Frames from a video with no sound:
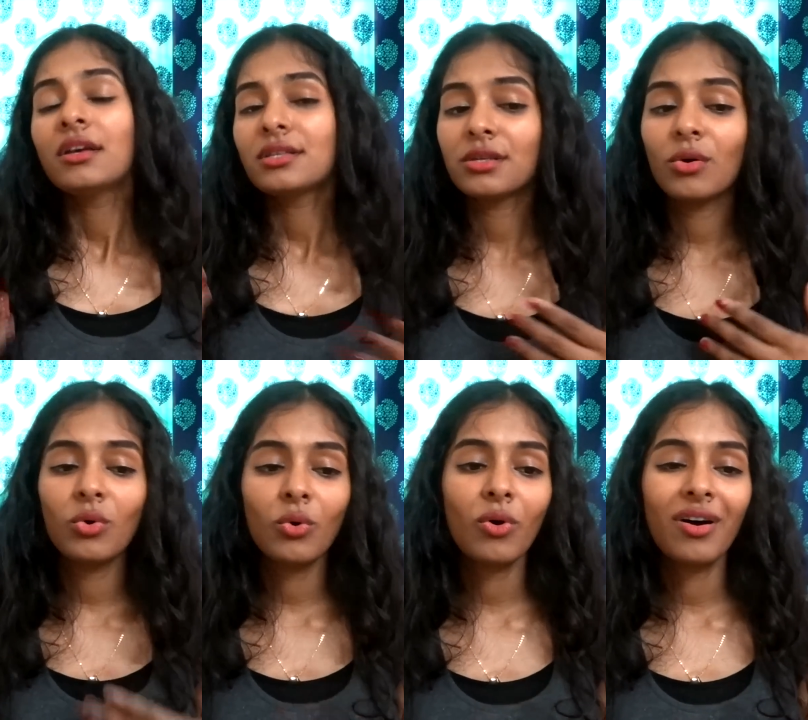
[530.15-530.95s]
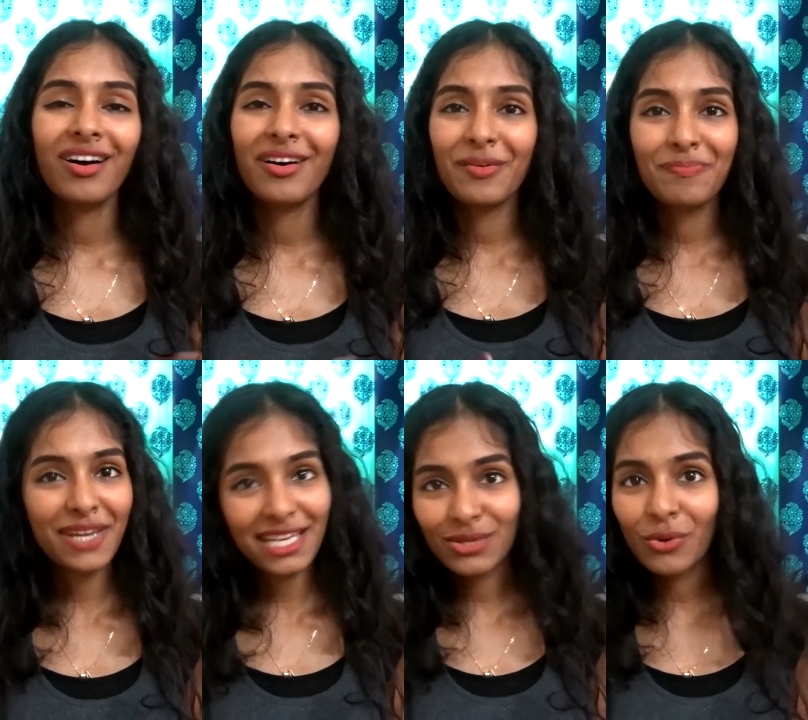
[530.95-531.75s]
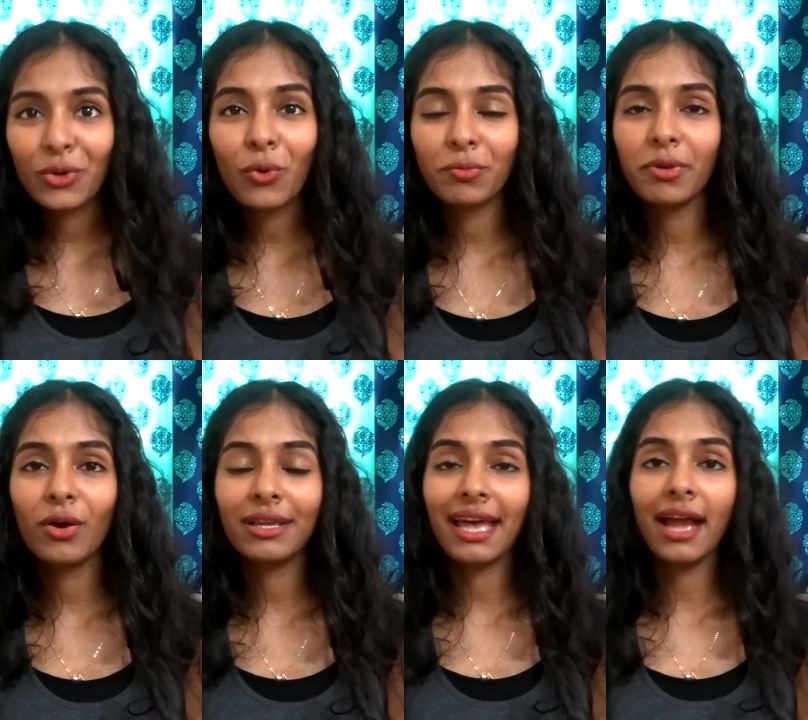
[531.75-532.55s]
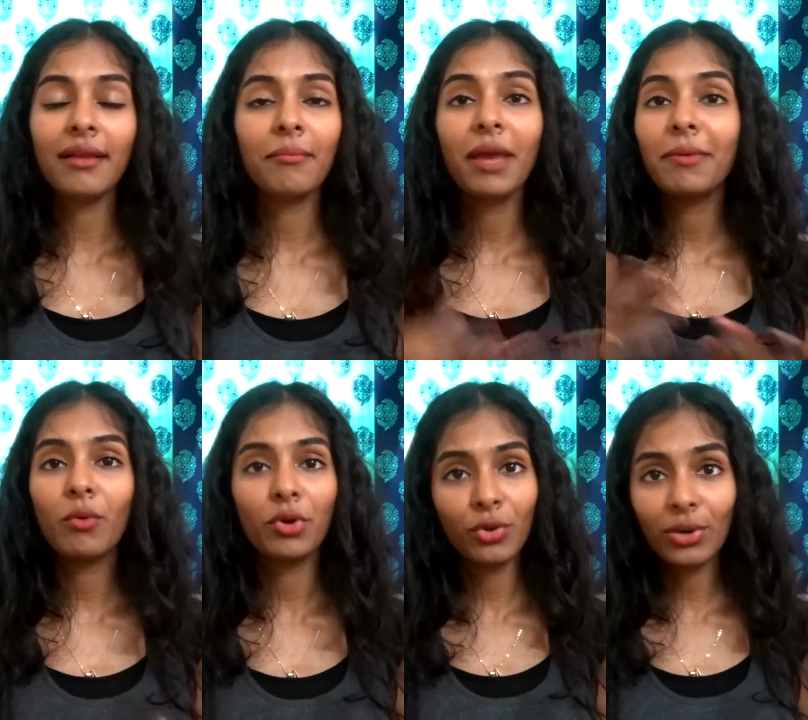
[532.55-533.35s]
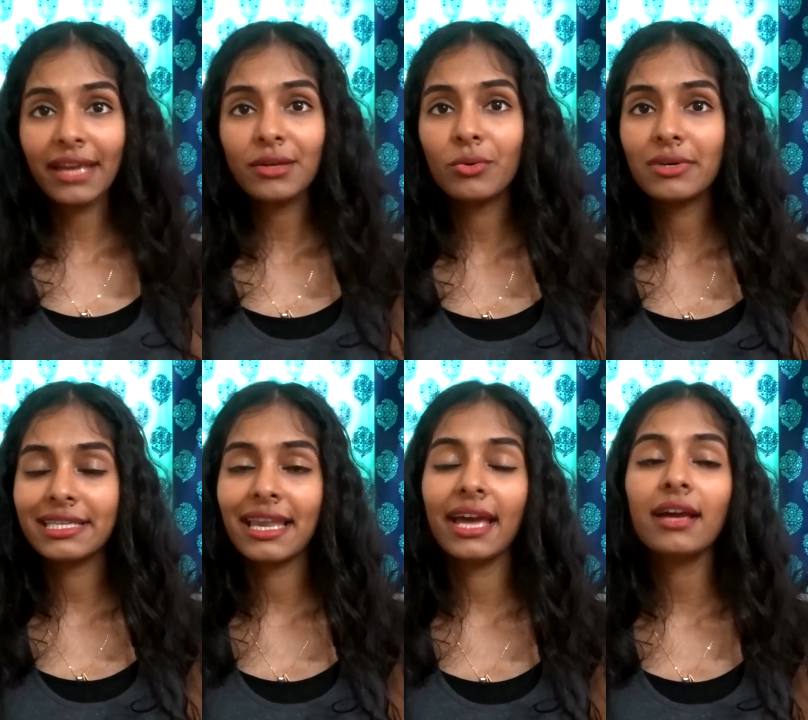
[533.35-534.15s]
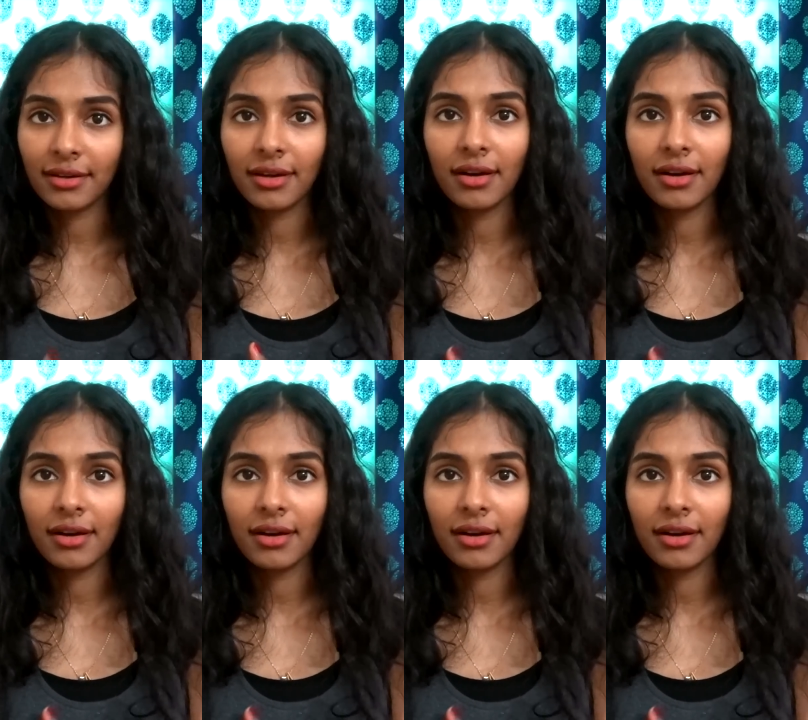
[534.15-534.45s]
So please don't quote me on that. Maybe what you can do is like